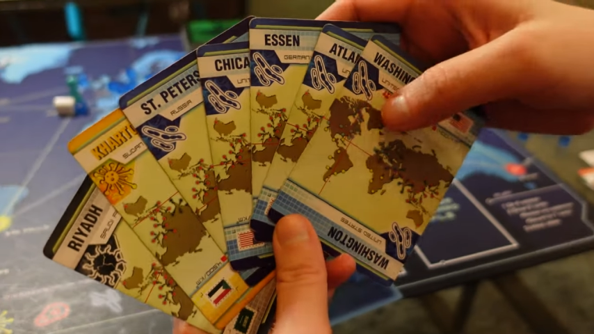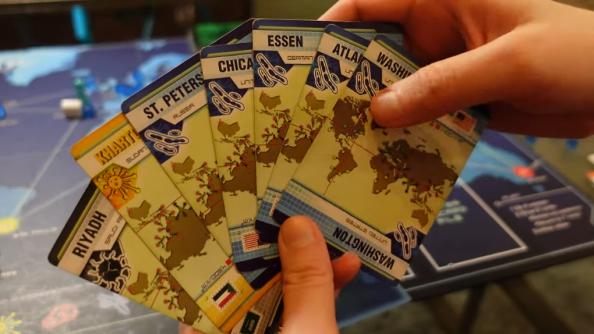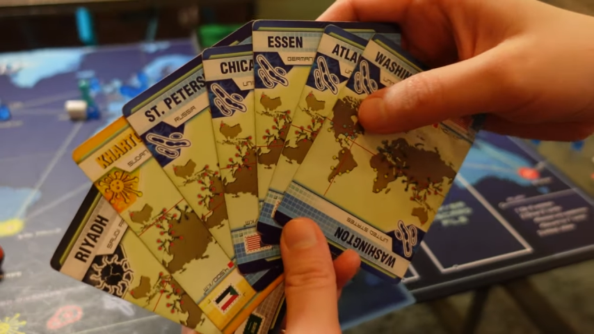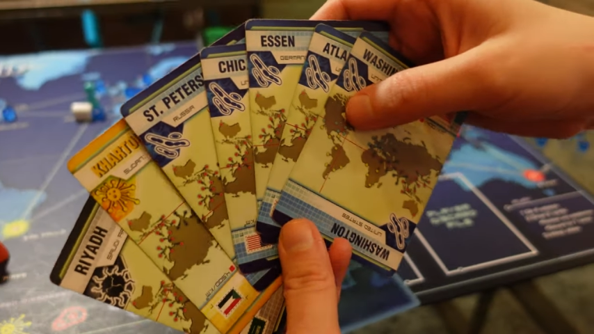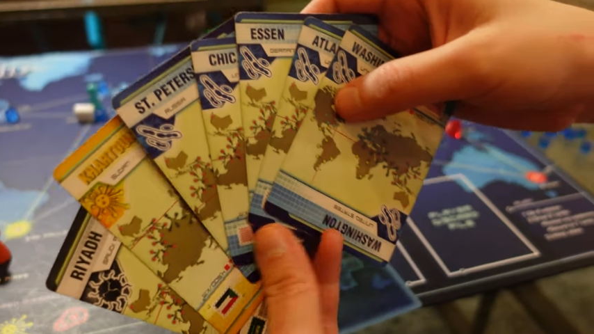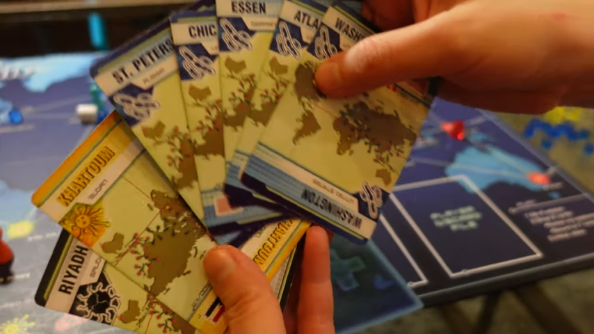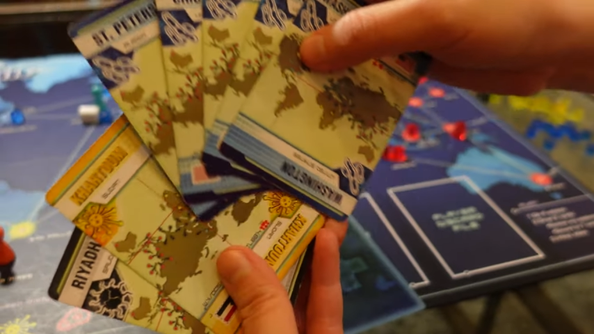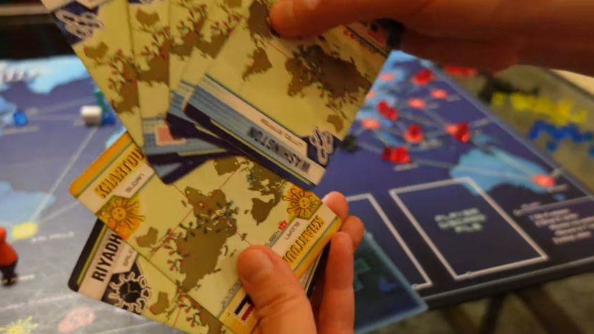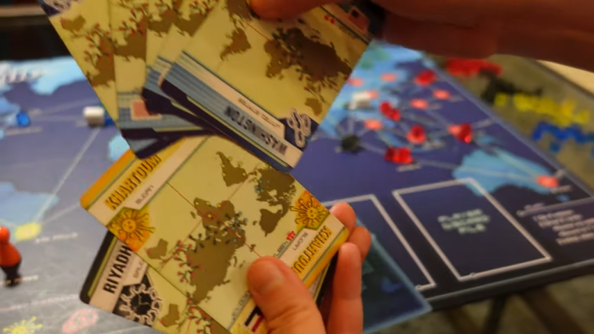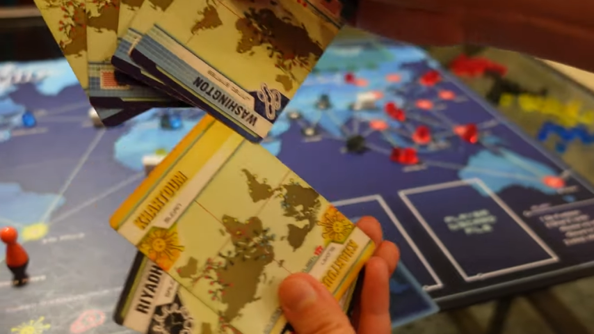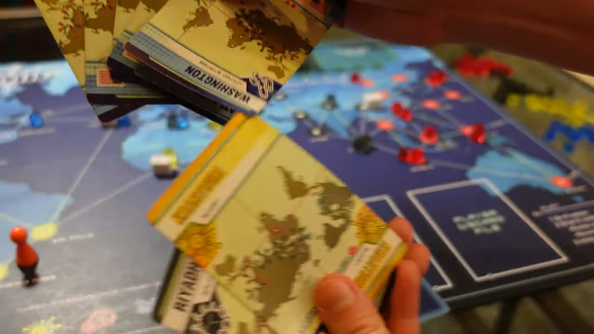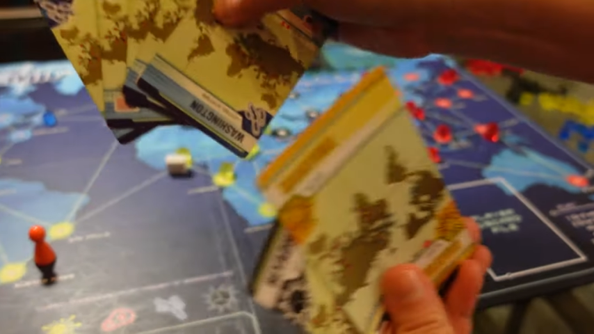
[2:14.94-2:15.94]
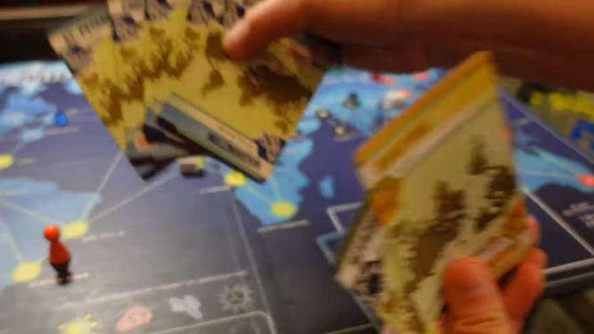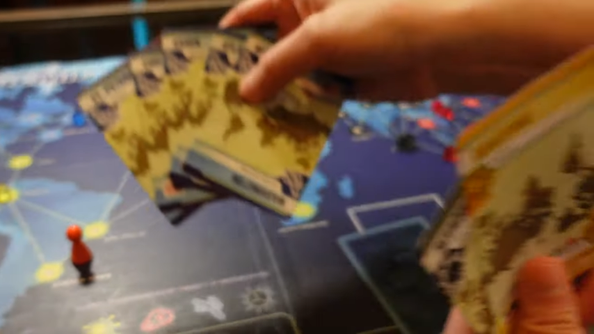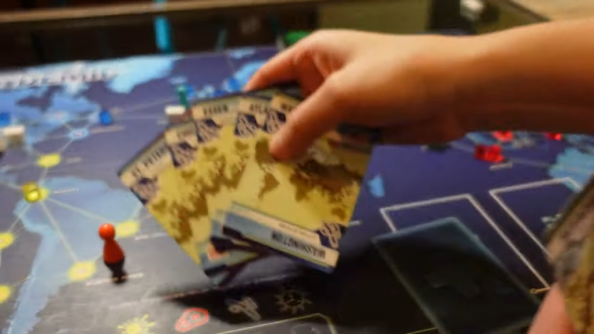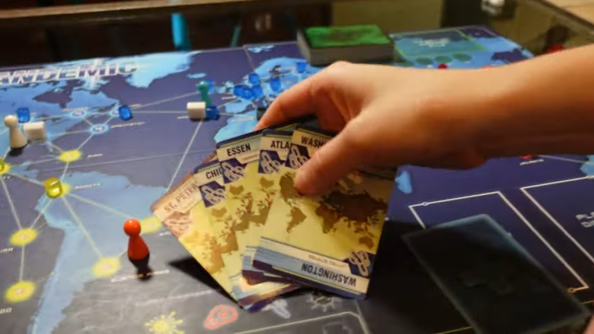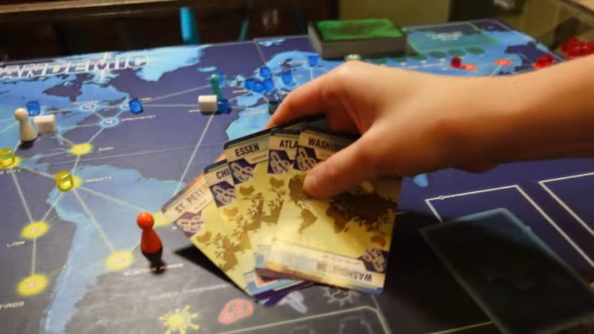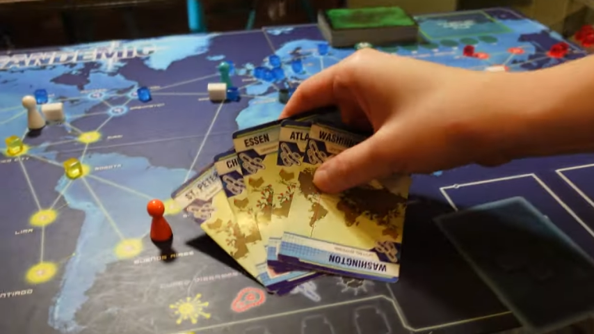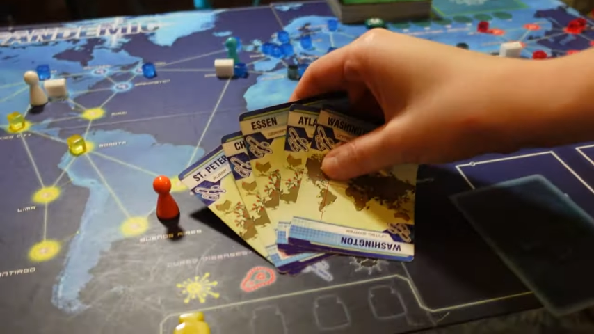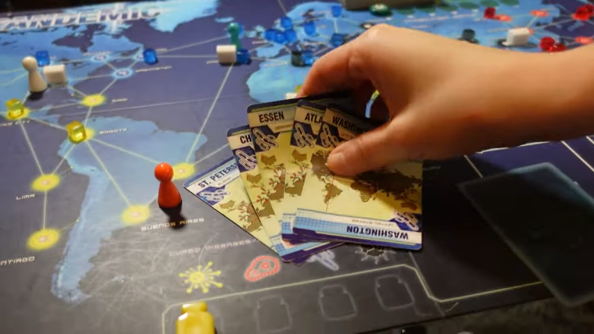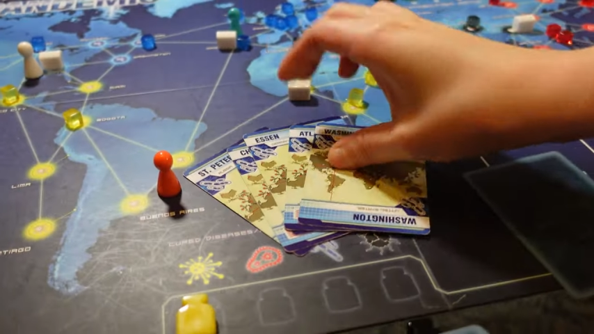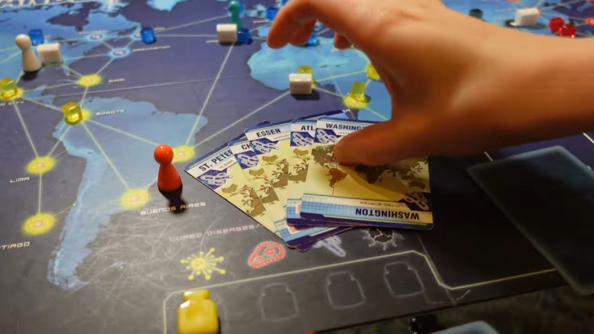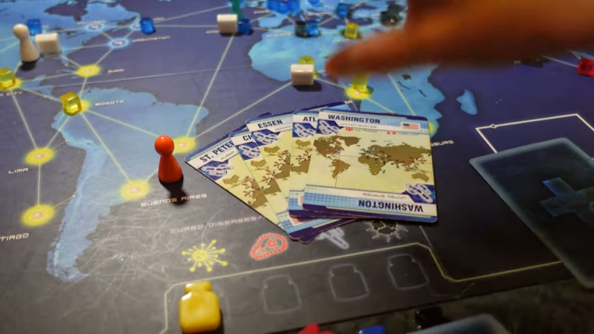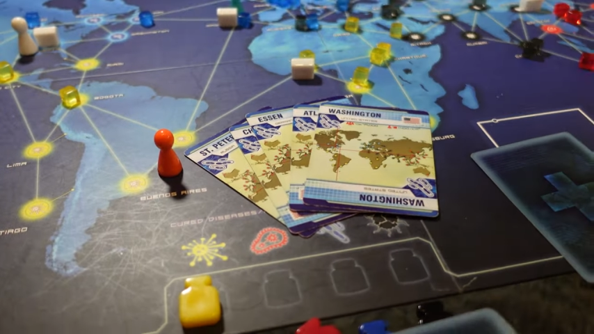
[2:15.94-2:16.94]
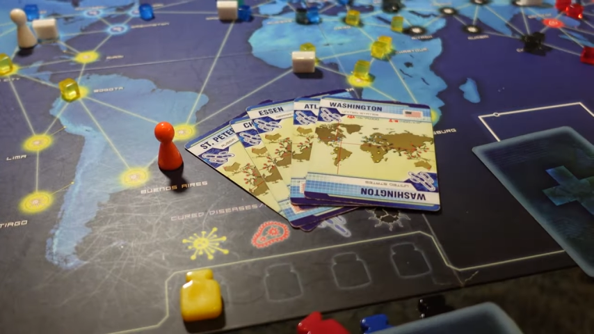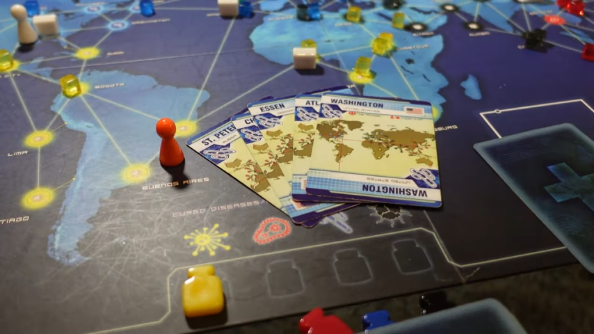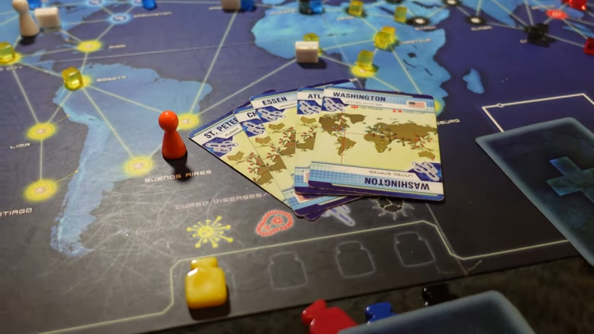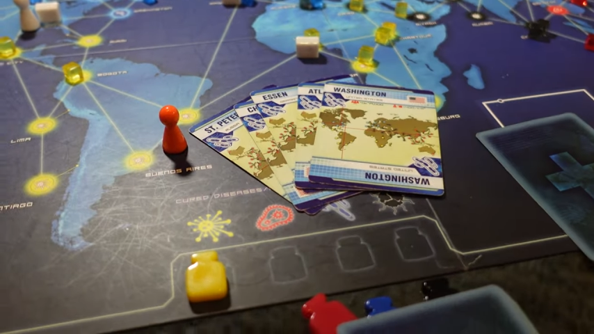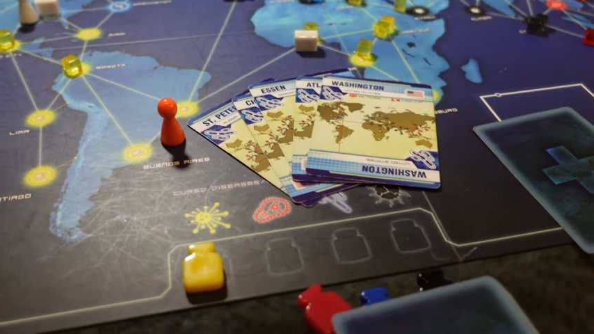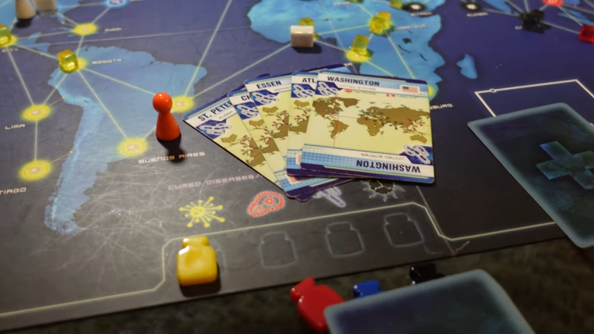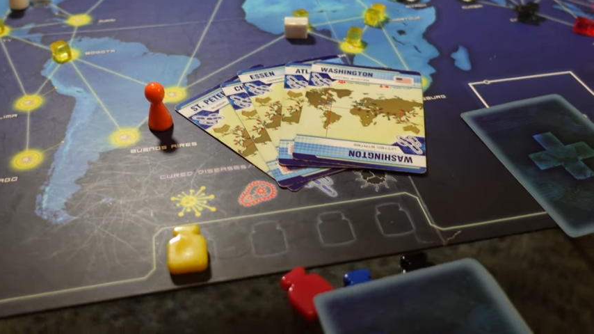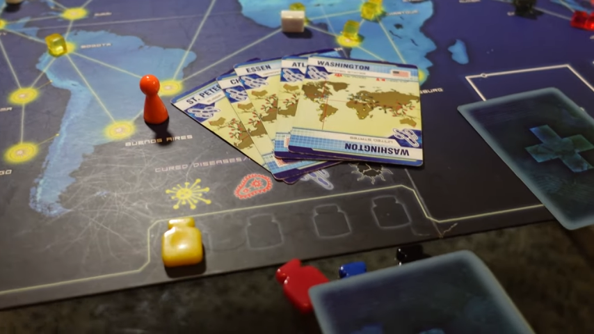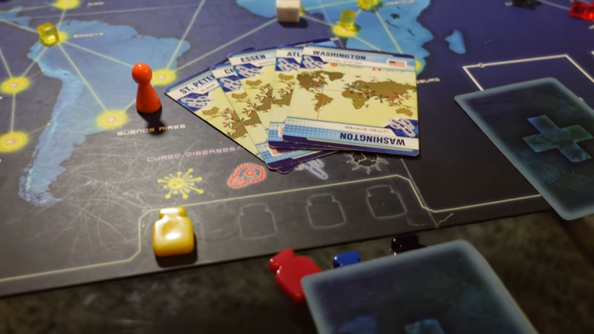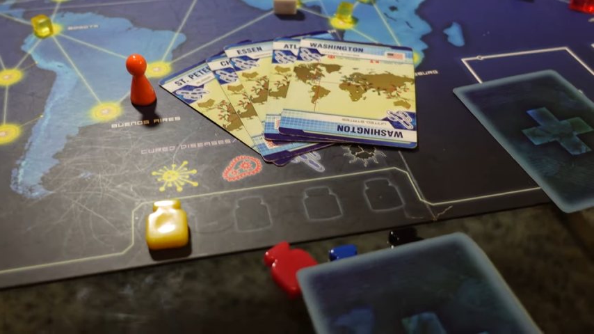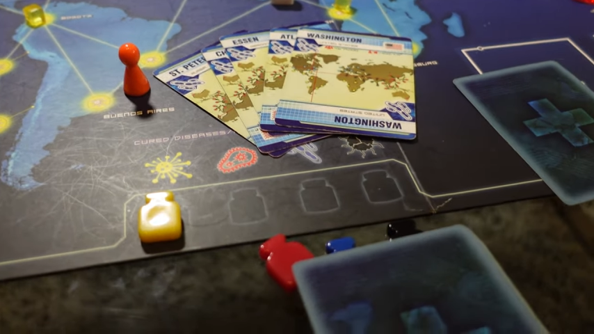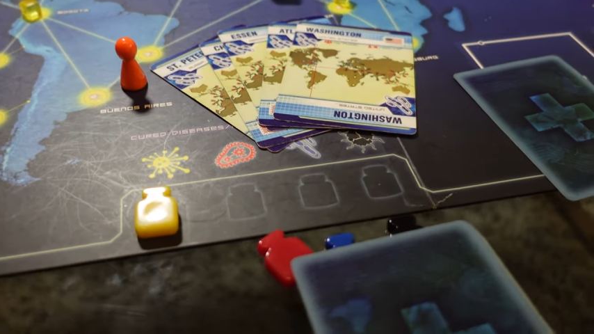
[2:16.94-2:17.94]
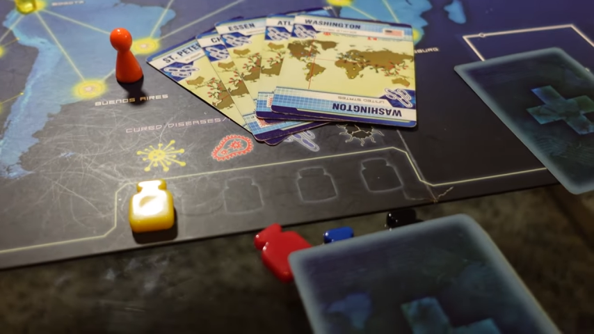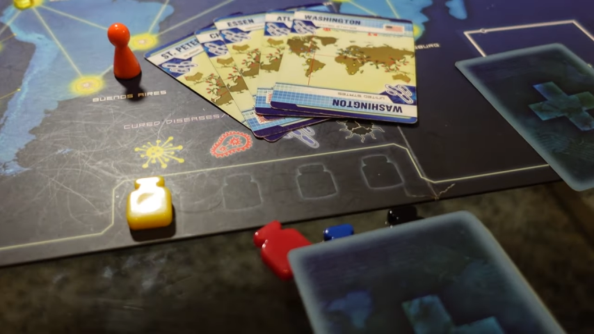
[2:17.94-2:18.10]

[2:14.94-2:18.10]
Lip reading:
[unreadable: no face in view]